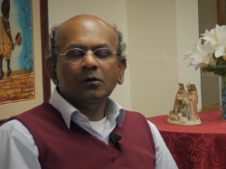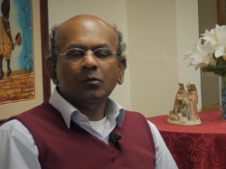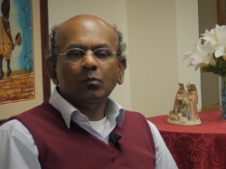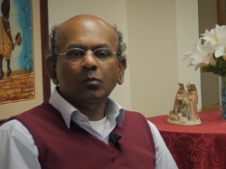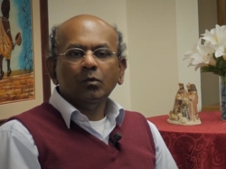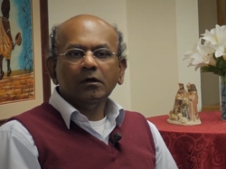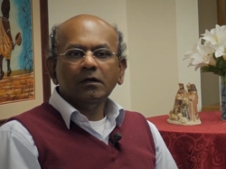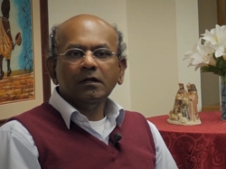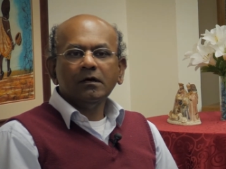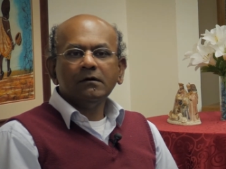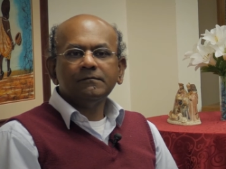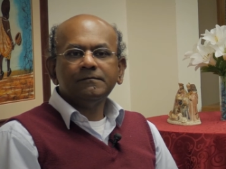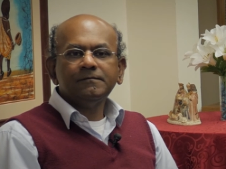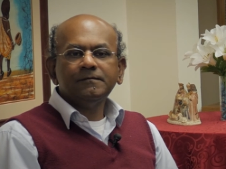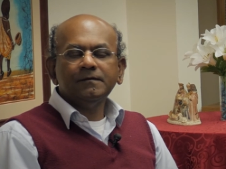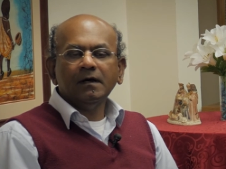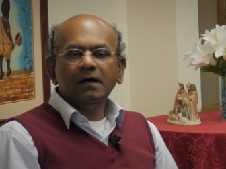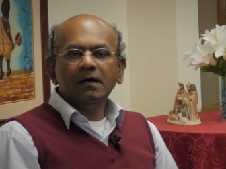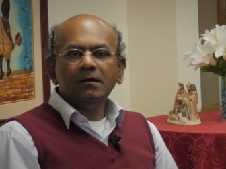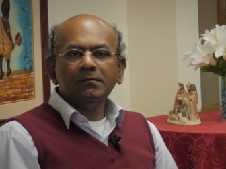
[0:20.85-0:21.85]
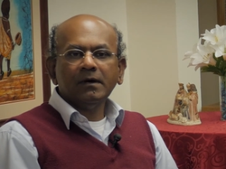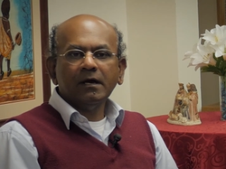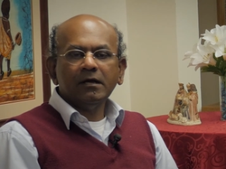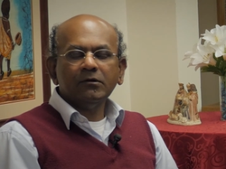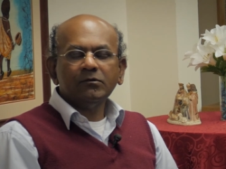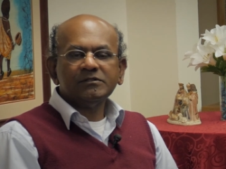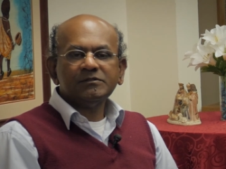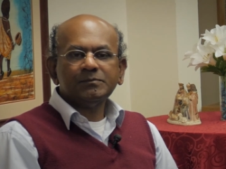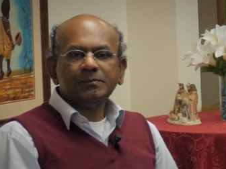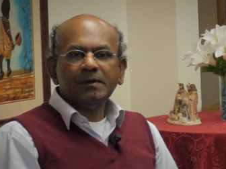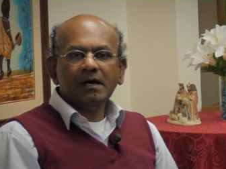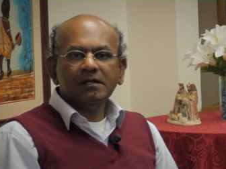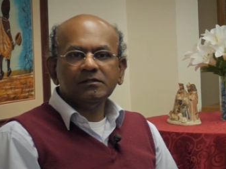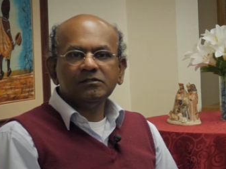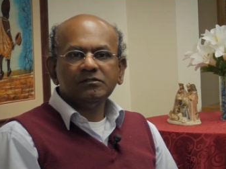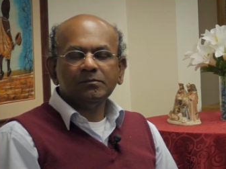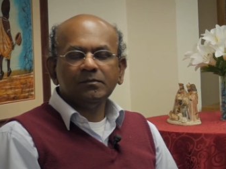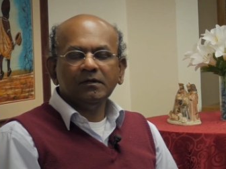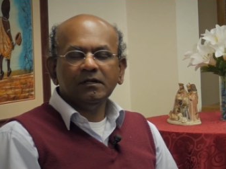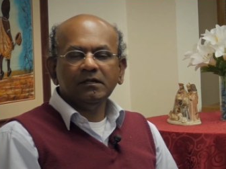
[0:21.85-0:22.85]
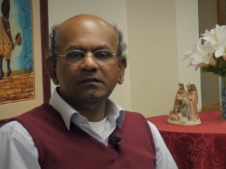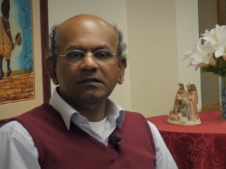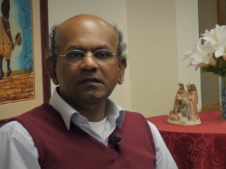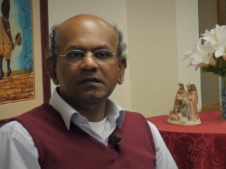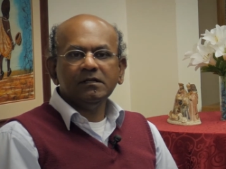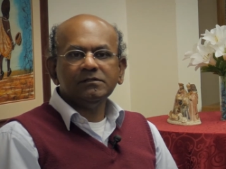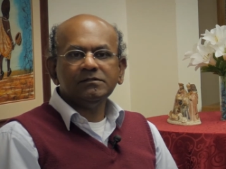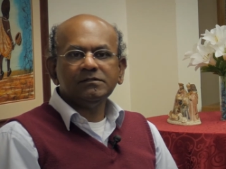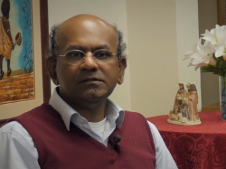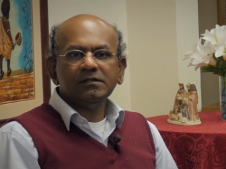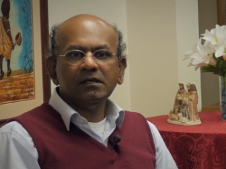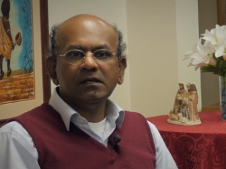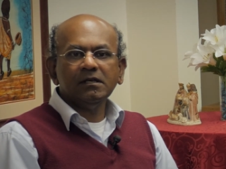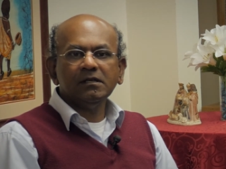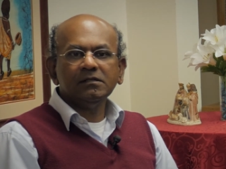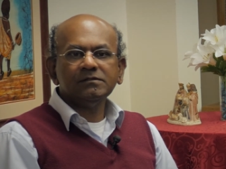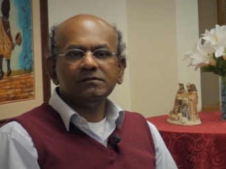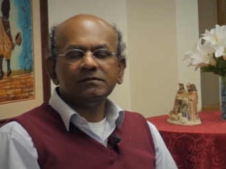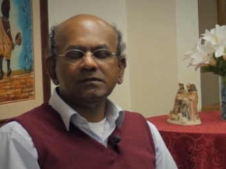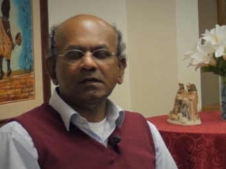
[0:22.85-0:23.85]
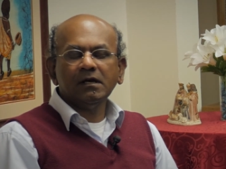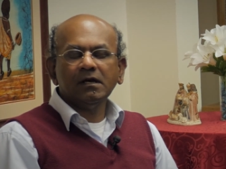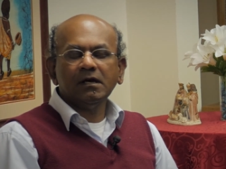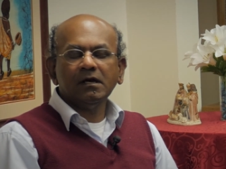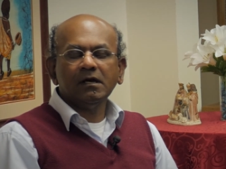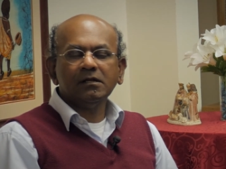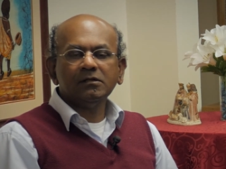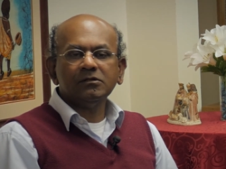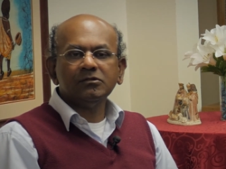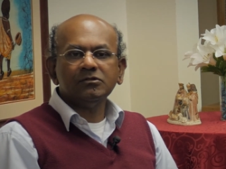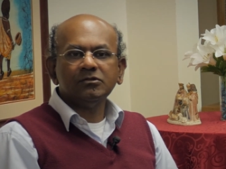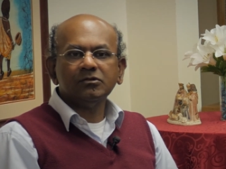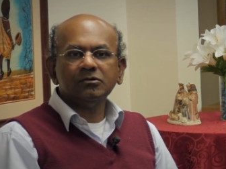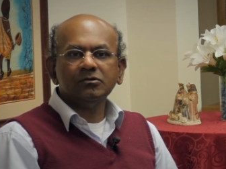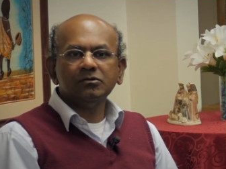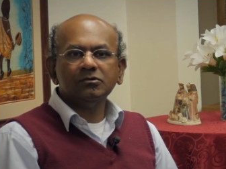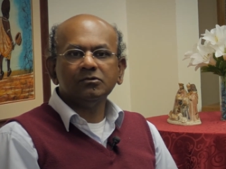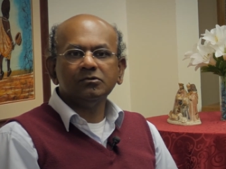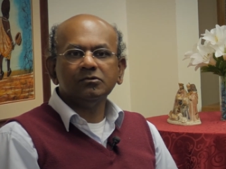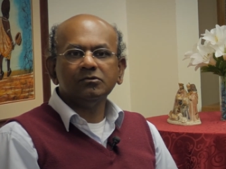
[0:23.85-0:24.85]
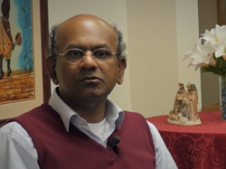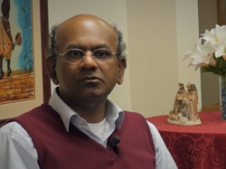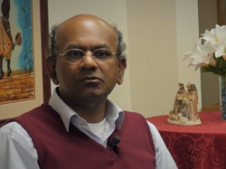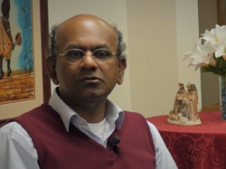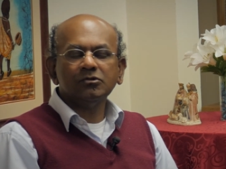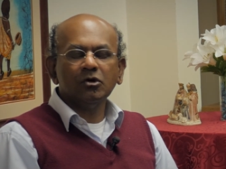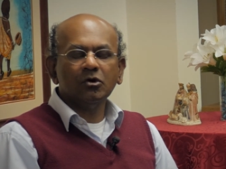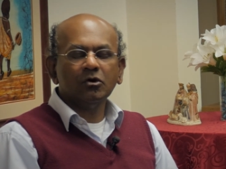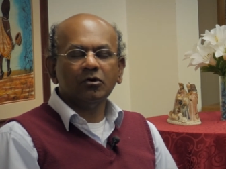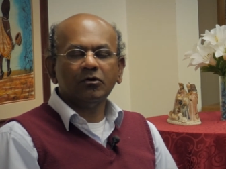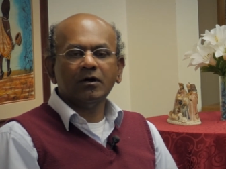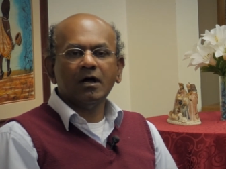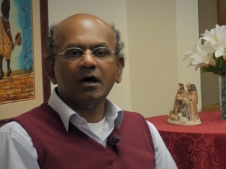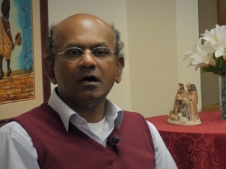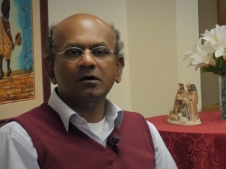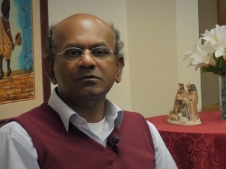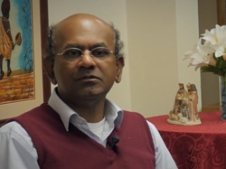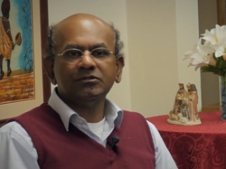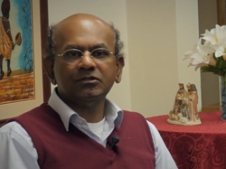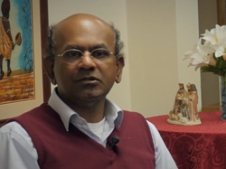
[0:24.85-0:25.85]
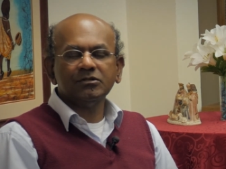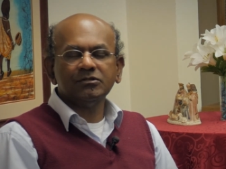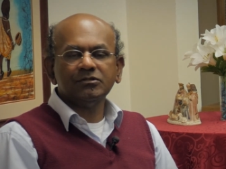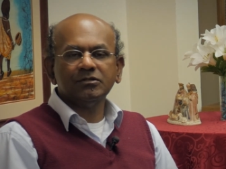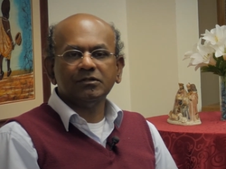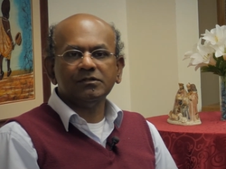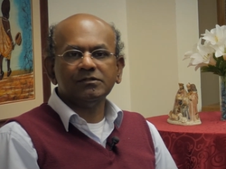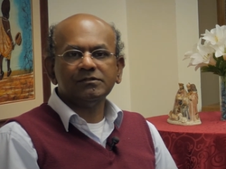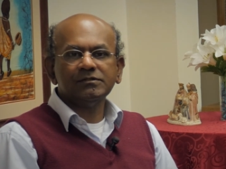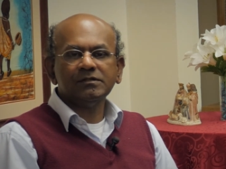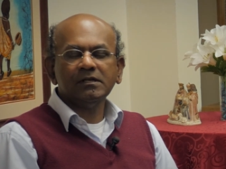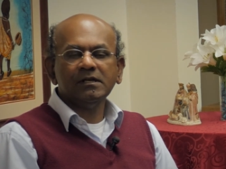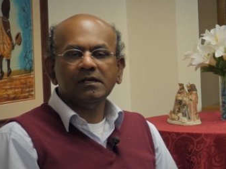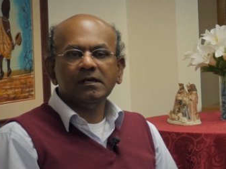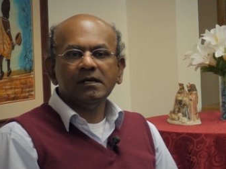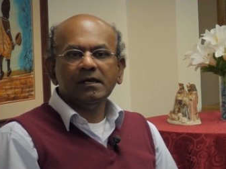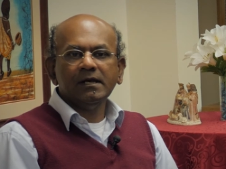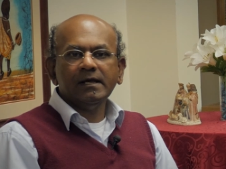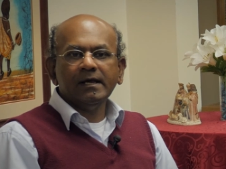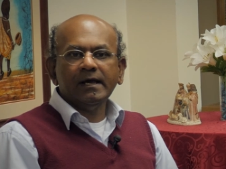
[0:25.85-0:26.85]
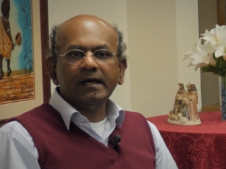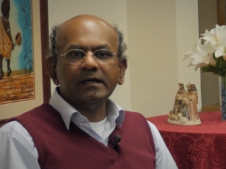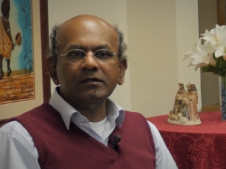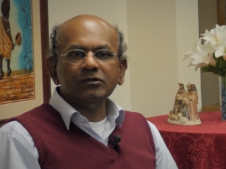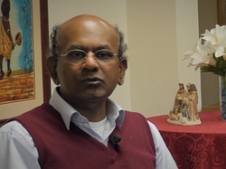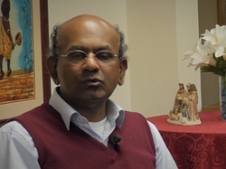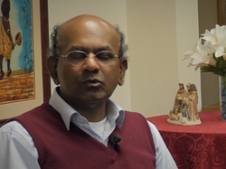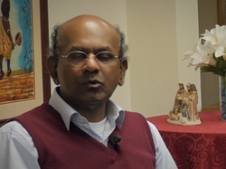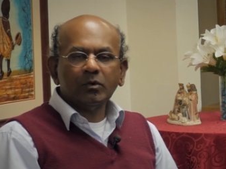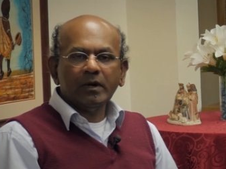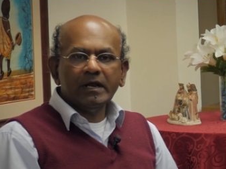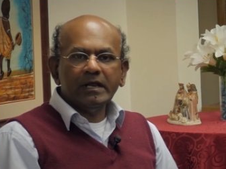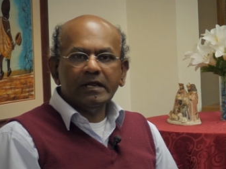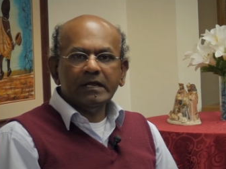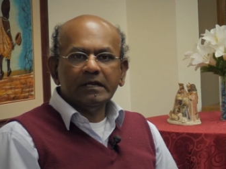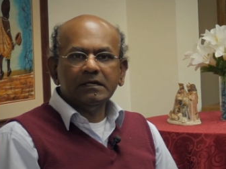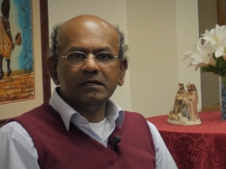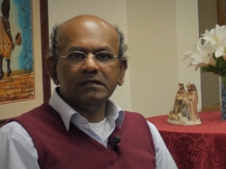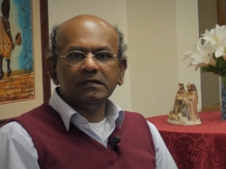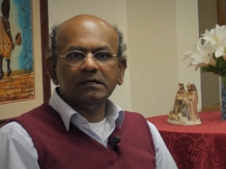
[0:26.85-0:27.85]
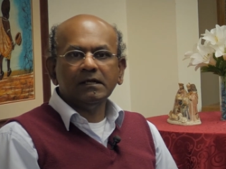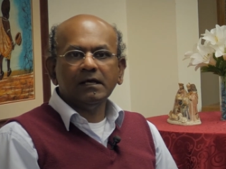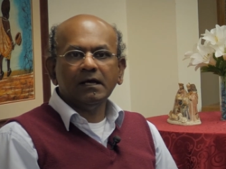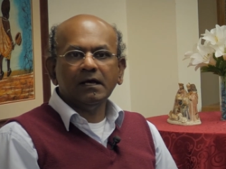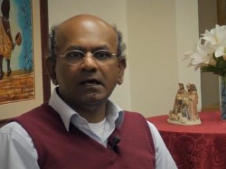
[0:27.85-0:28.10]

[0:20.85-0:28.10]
One of my responsibilities is to go around churches and train